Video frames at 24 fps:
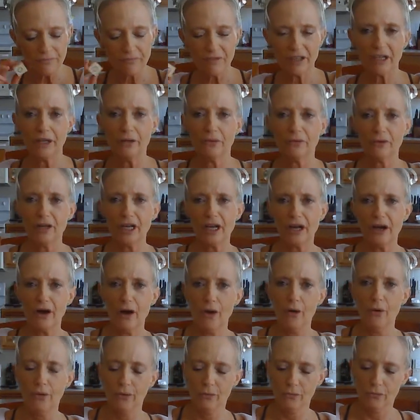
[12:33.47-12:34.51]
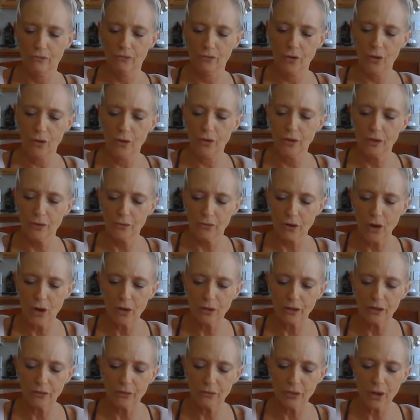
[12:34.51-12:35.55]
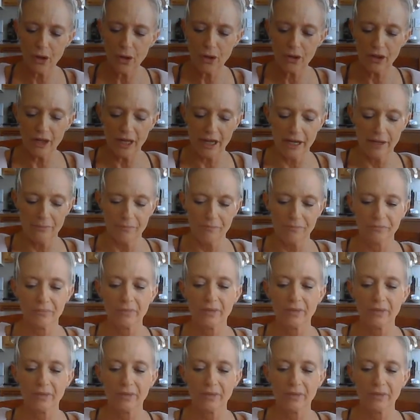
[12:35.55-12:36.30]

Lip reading: Here we go. Rolling, rolling, rolling.